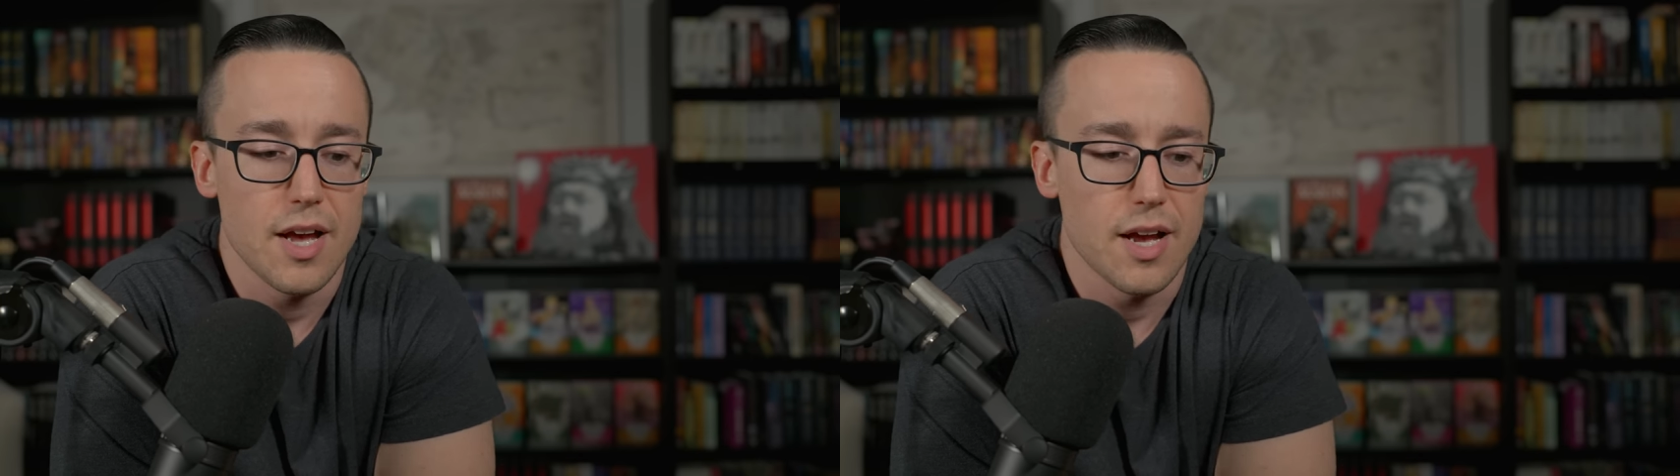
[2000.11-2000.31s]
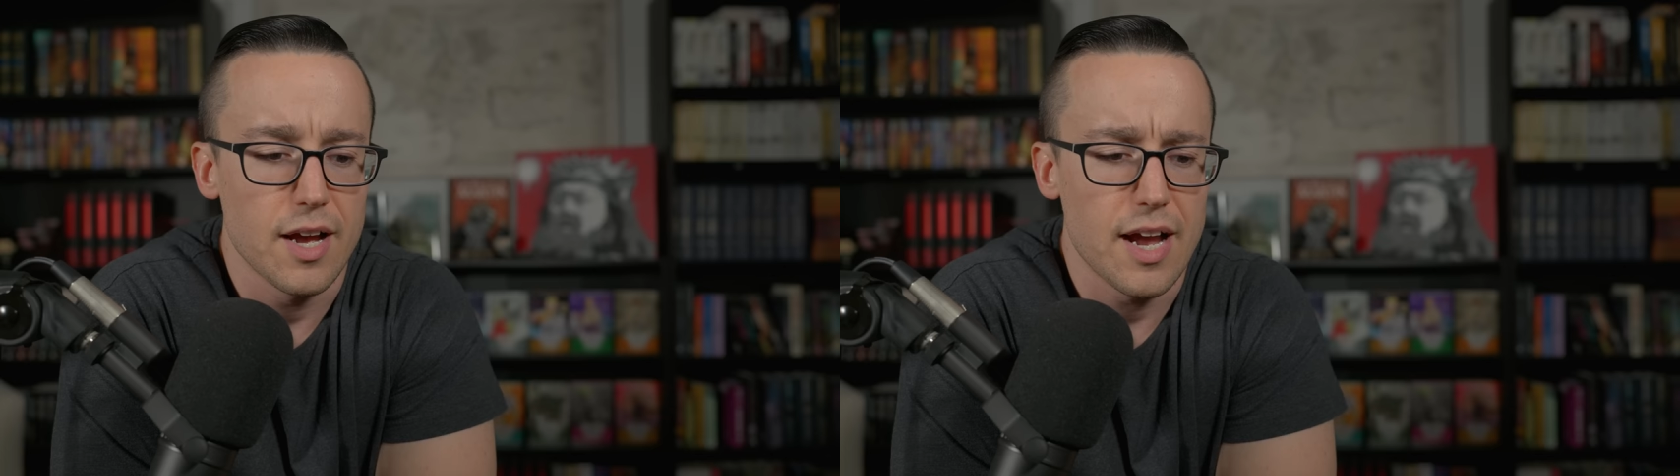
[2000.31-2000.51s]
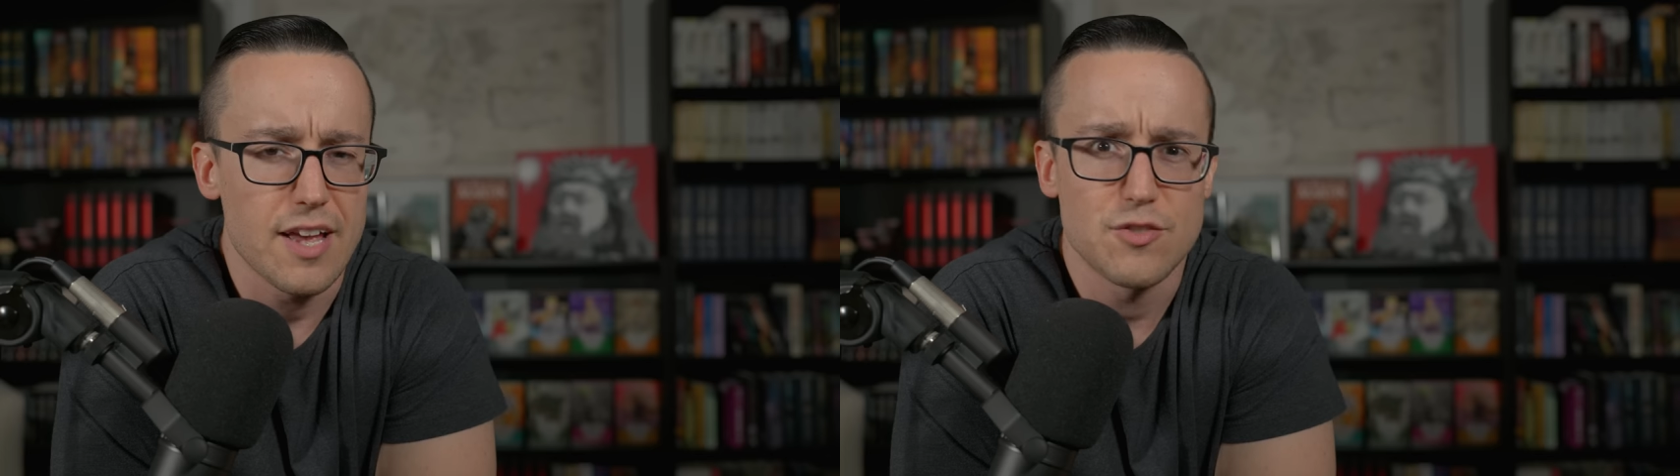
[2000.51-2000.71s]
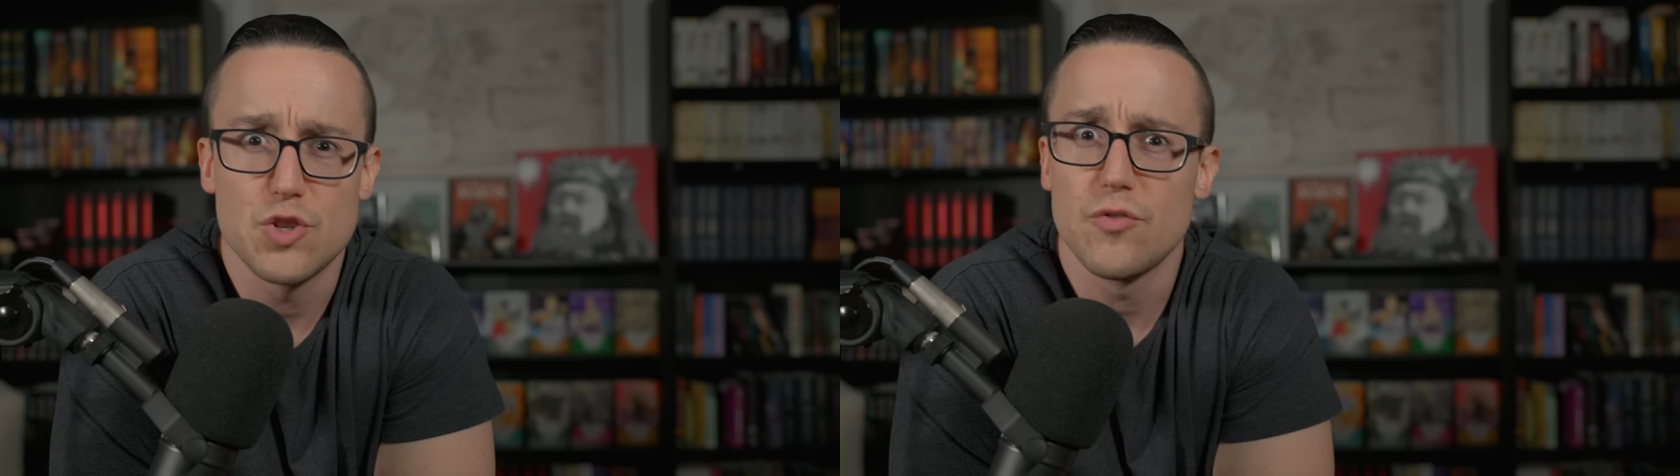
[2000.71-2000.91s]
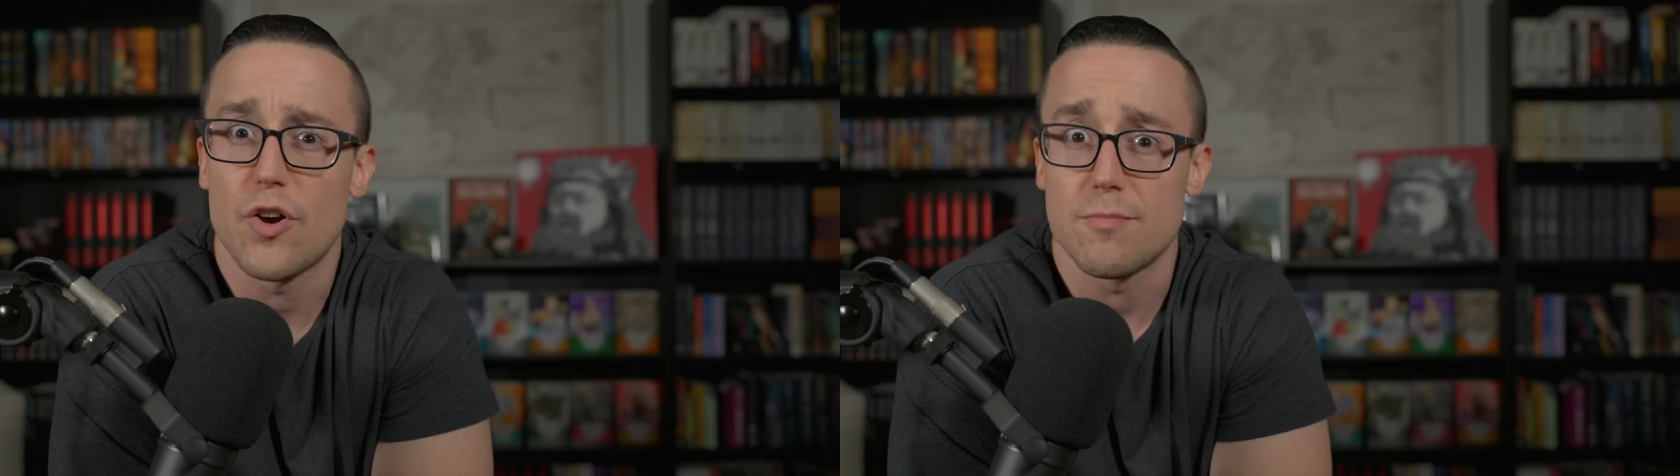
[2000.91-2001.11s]
I have
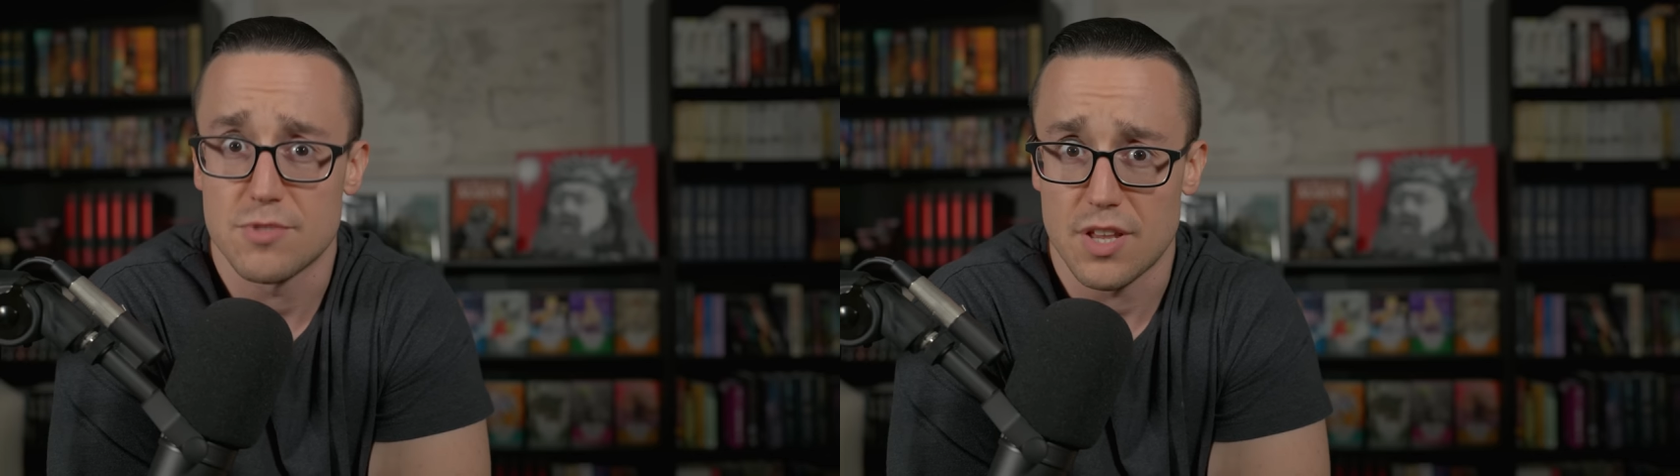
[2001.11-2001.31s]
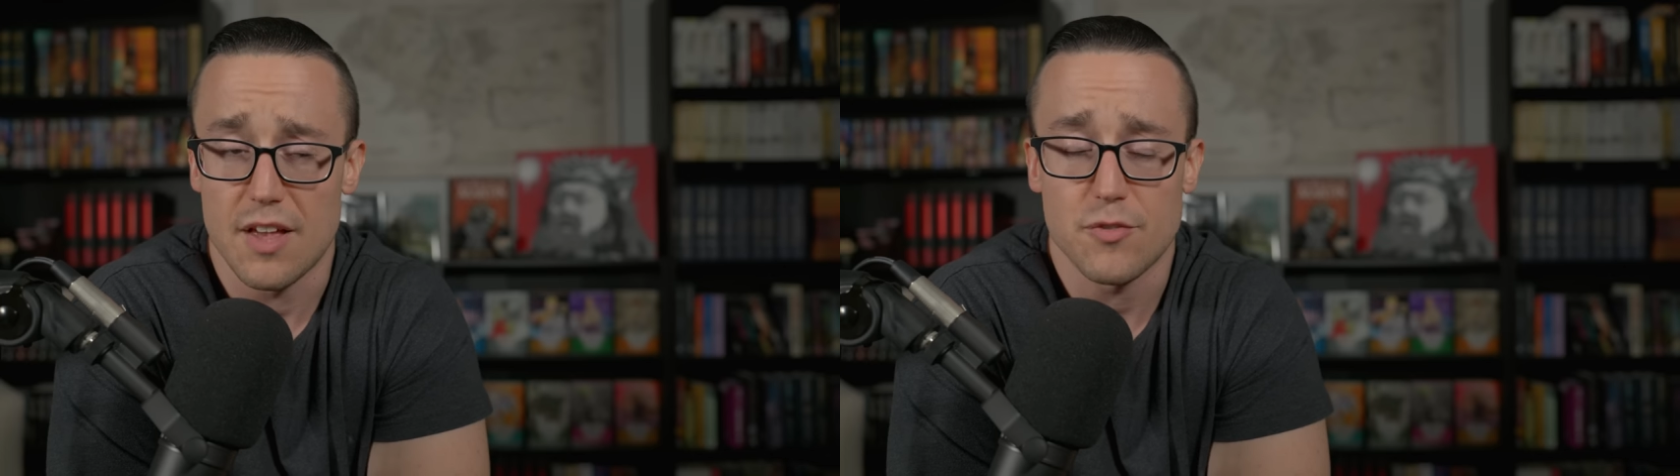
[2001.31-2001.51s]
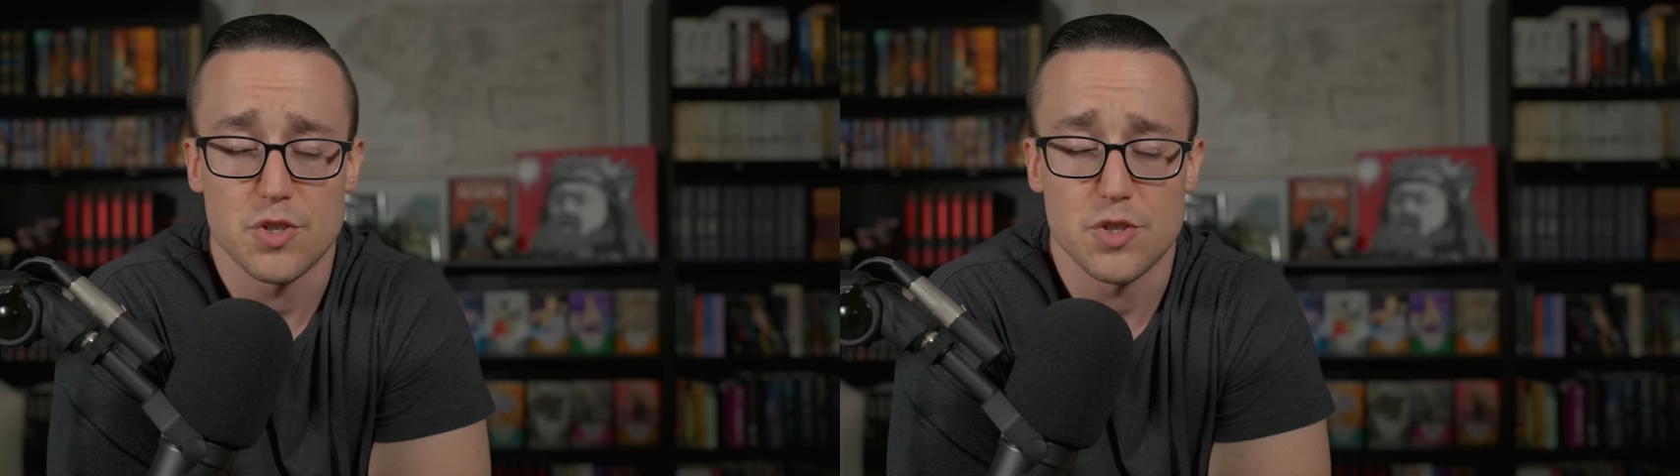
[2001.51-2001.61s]
two volumes left,